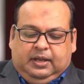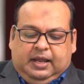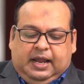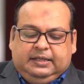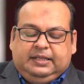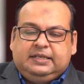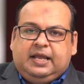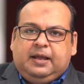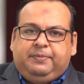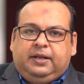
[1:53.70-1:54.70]
and this
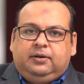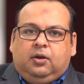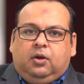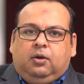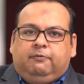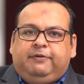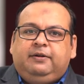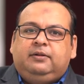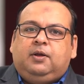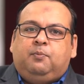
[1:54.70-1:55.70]
happens
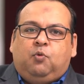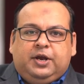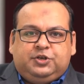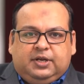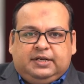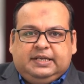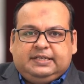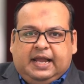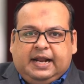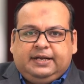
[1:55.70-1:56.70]
when the moisture is
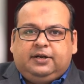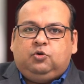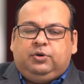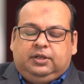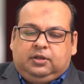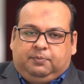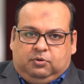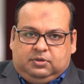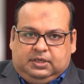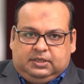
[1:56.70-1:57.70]
added during the
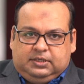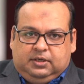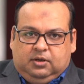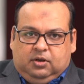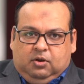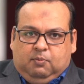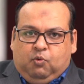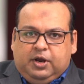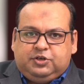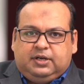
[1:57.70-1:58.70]
process.
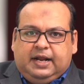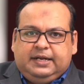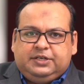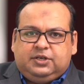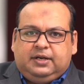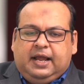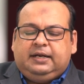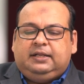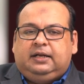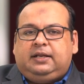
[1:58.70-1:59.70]
Moisture addition
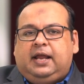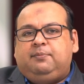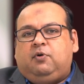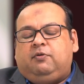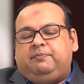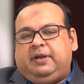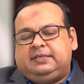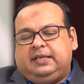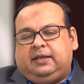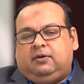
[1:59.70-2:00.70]
at the time of
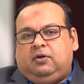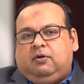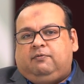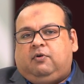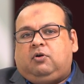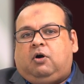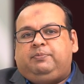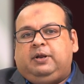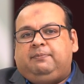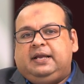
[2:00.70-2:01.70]
mixing for
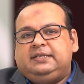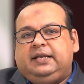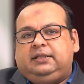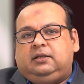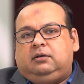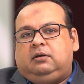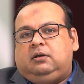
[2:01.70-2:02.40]
optimizing the